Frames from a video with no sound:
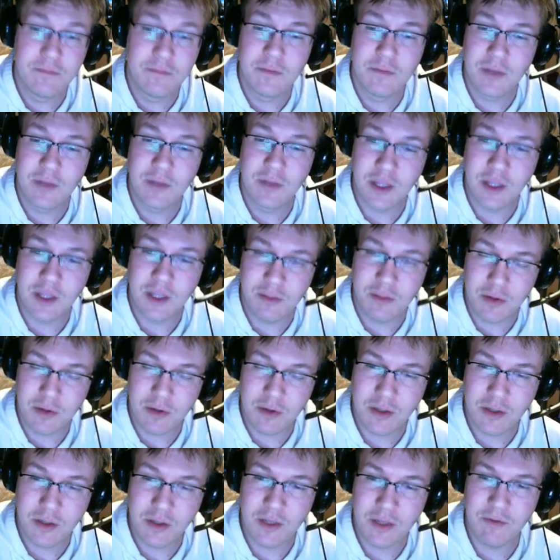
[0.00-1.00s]
get the
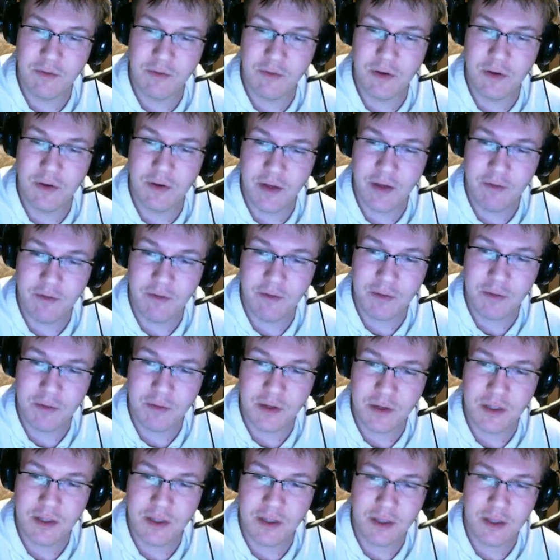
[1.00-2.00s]
book. If you don't have the
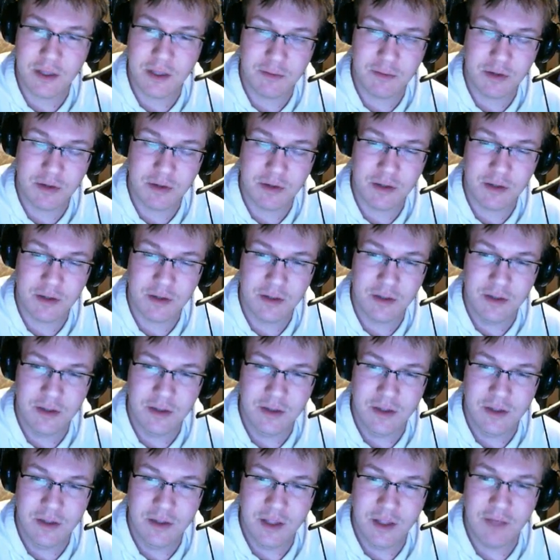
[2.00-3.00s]
book, get the book.
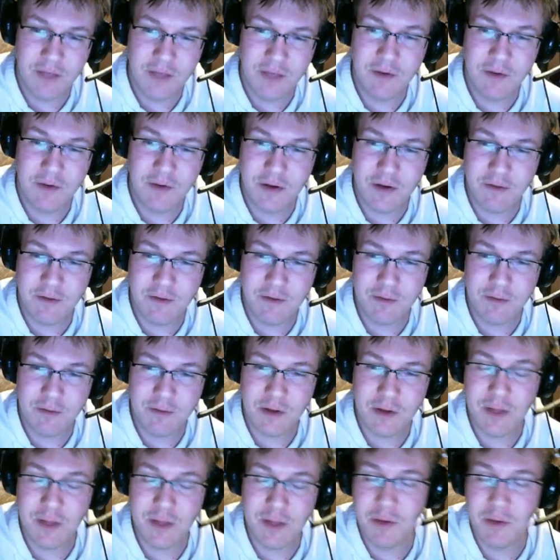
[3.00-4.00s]
If you don't have the
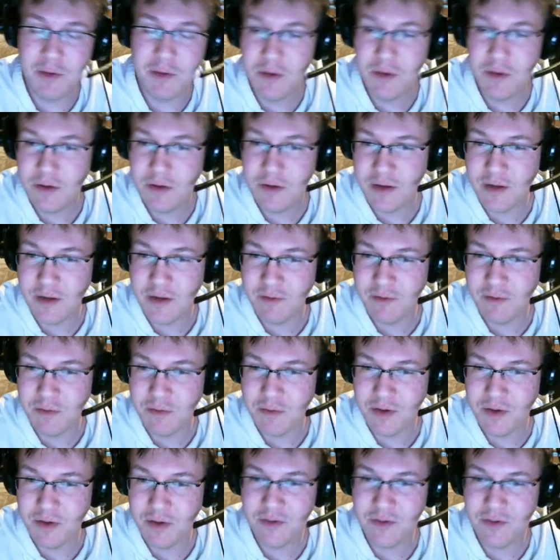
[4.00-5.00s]
book, let me know you don't have the
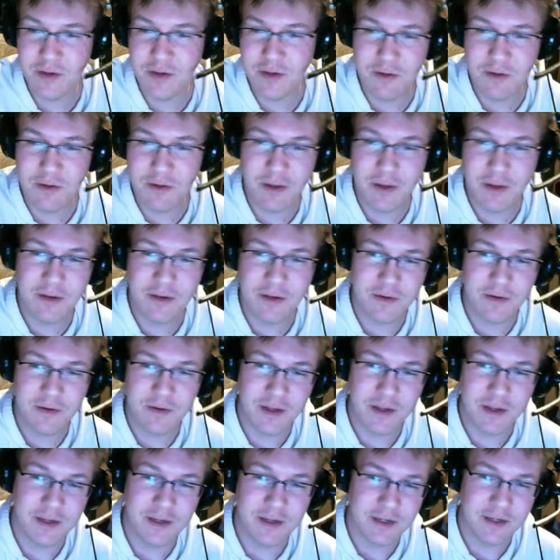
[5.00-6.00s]
book so I know why you don't
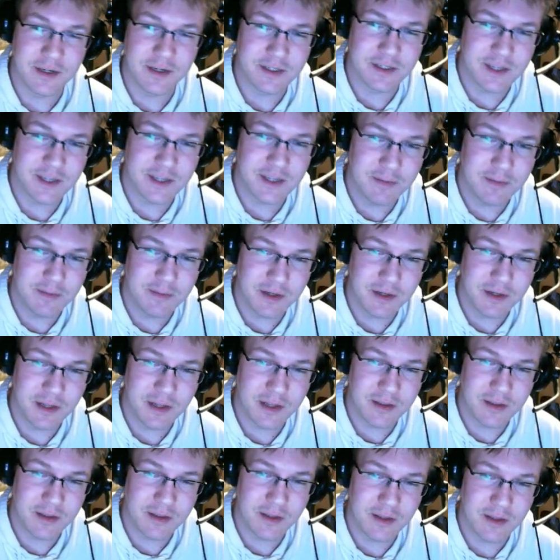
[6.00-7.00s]
hand in an assignment
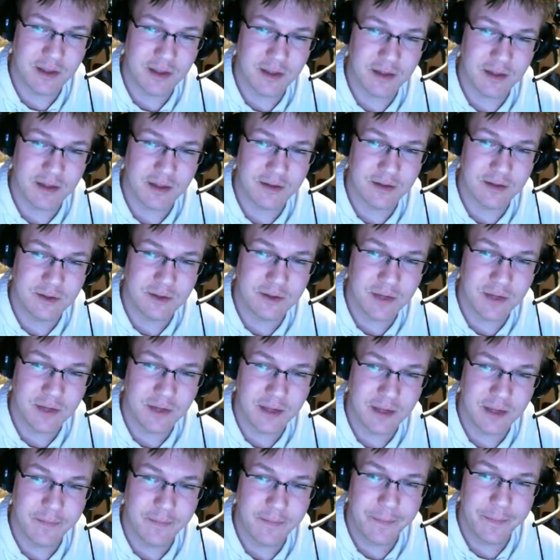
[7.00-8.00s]
at the due
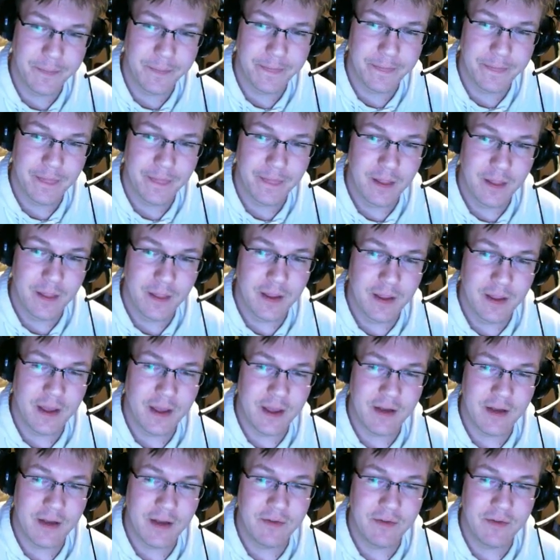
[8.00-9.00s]
date.
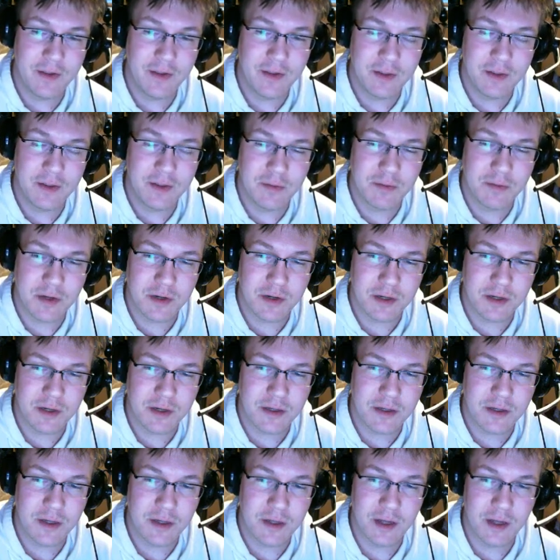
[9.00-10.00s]
And after you get the book,
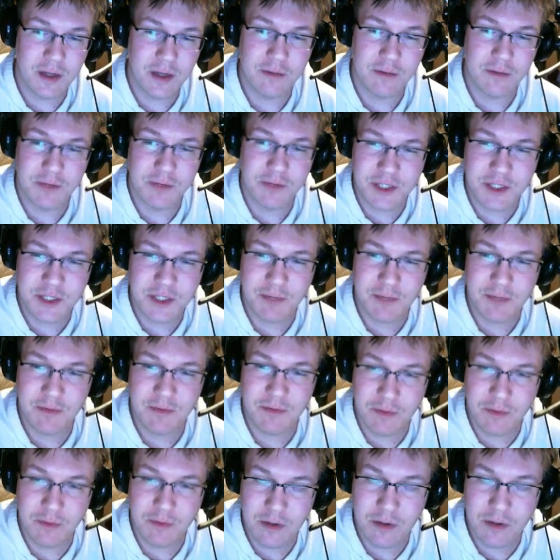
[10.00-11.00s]
read chapter
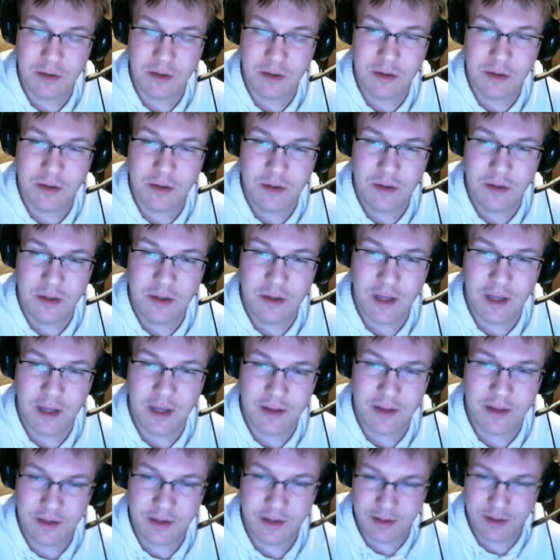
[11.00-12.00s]
4
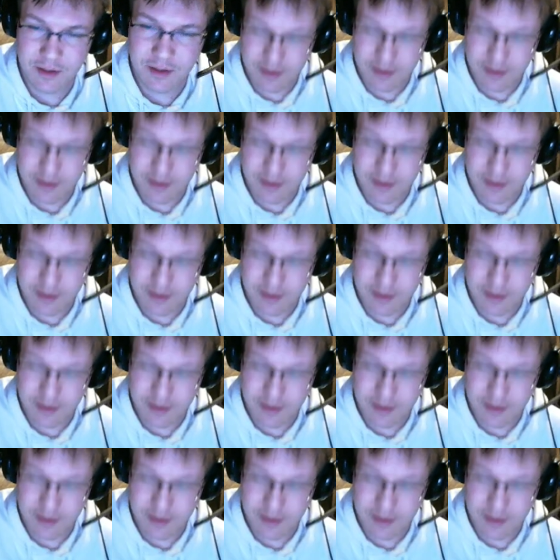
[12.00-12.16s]
and then